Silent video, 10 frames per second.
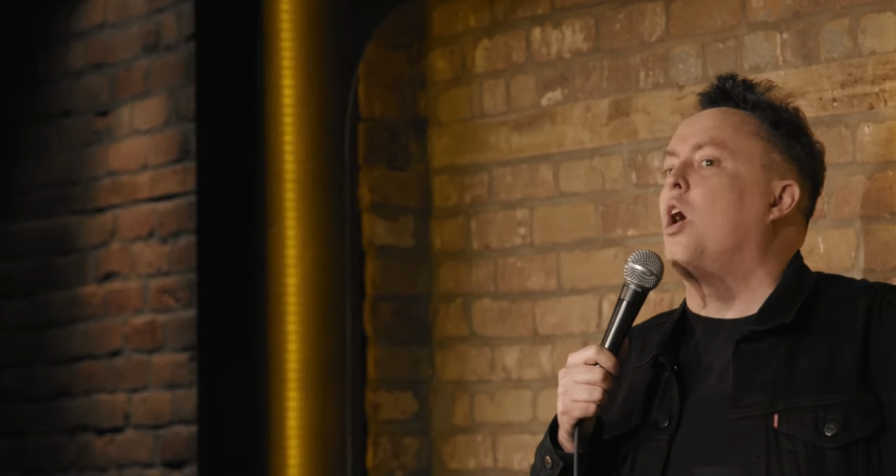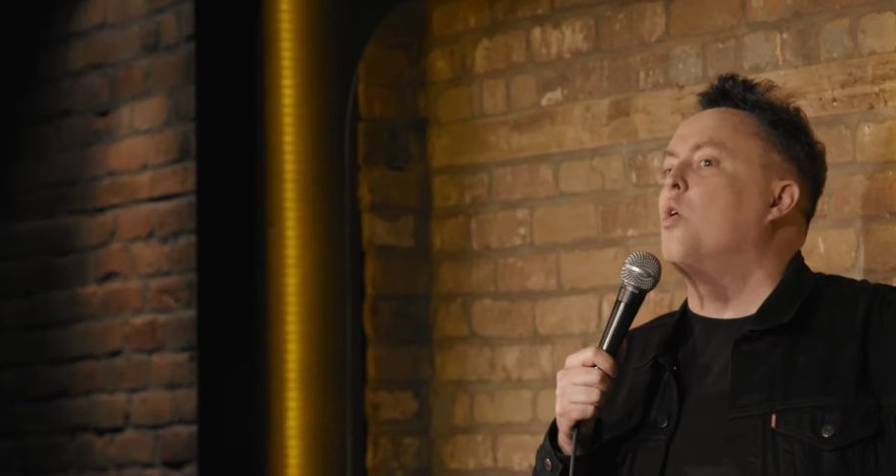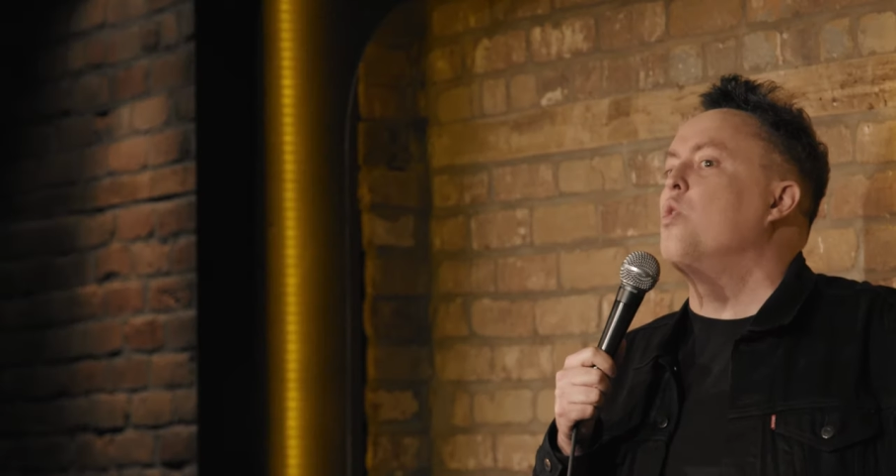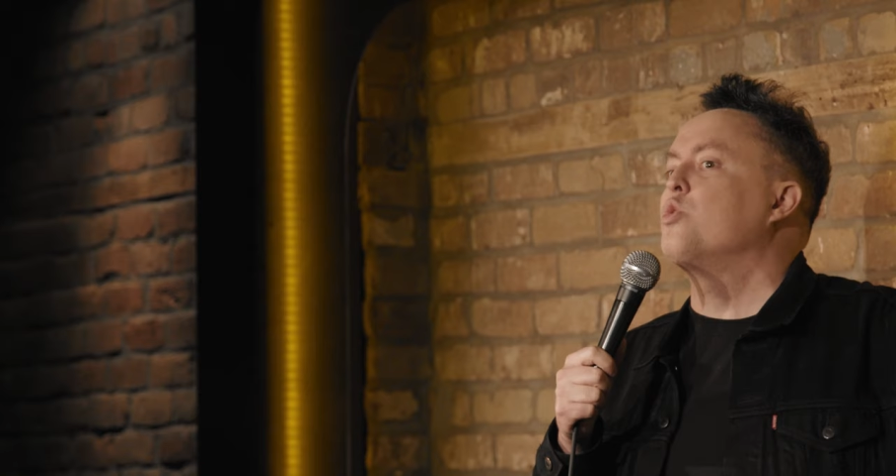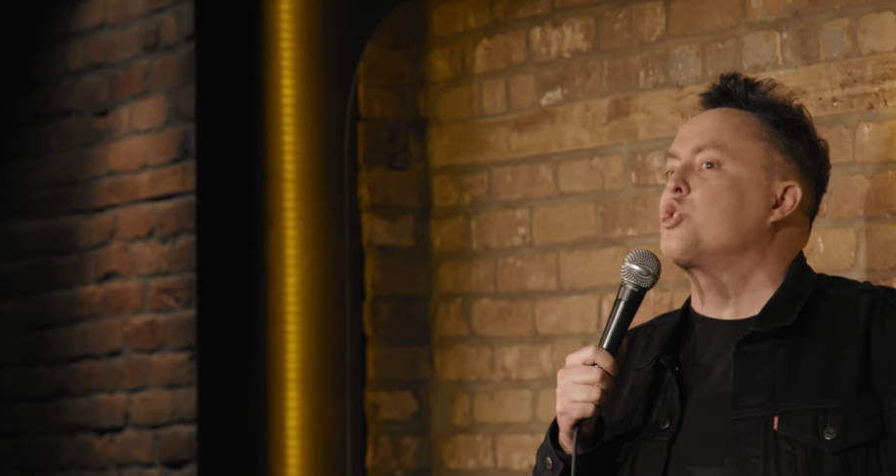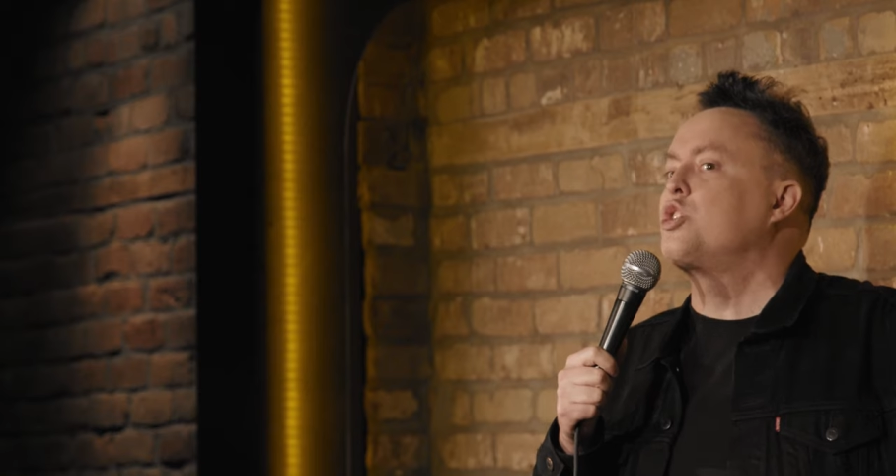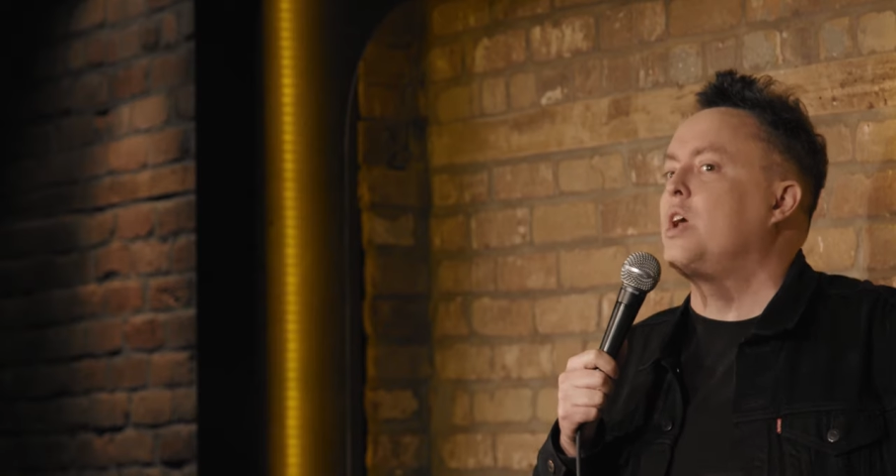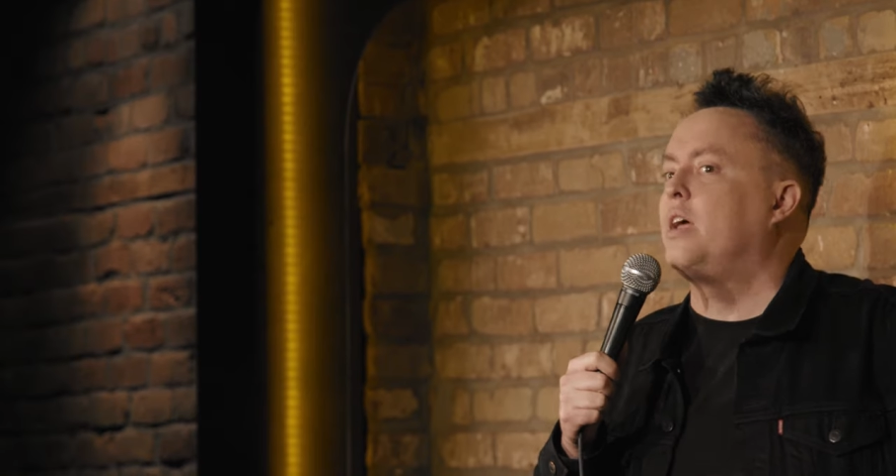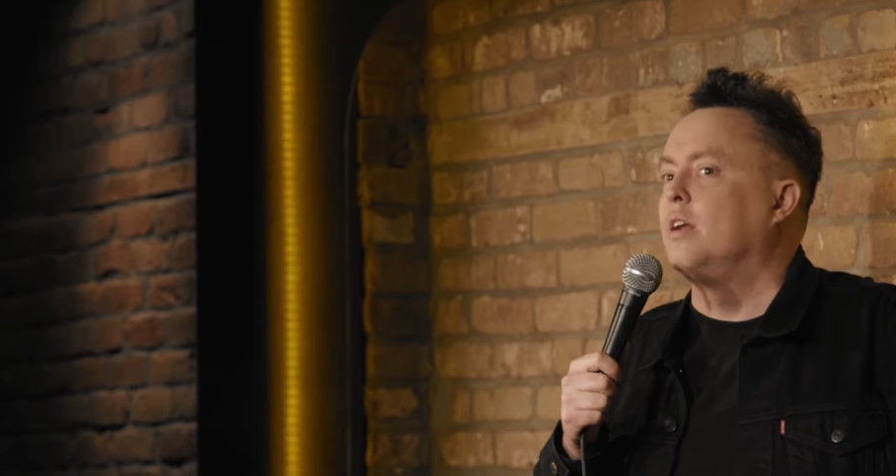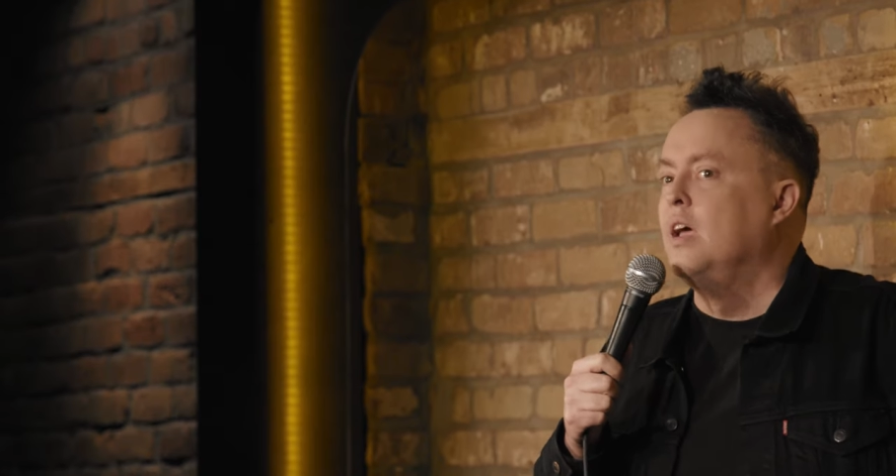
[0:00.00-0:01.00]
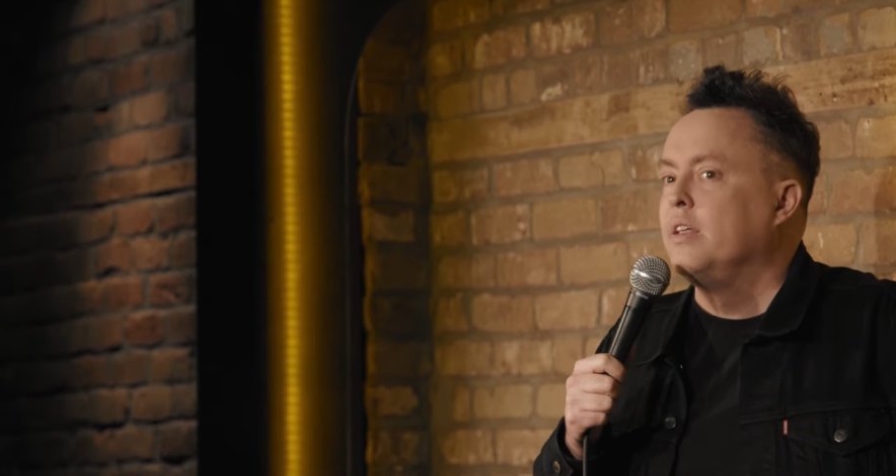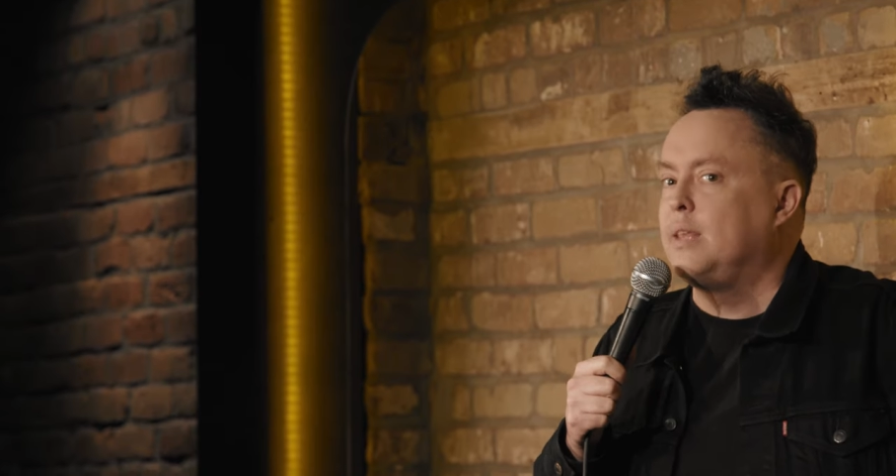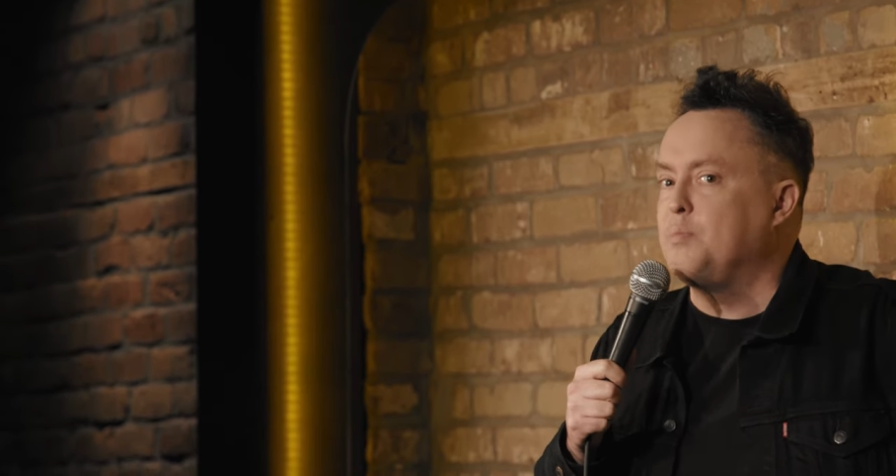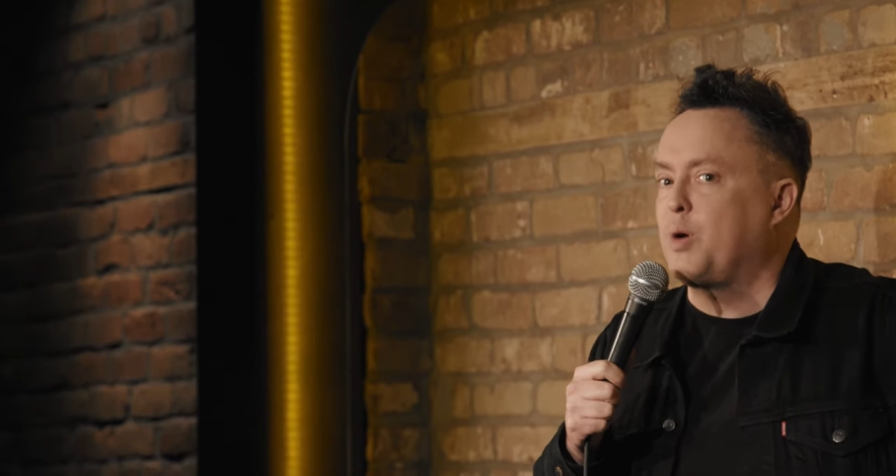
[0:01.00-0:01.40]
Oh shit, they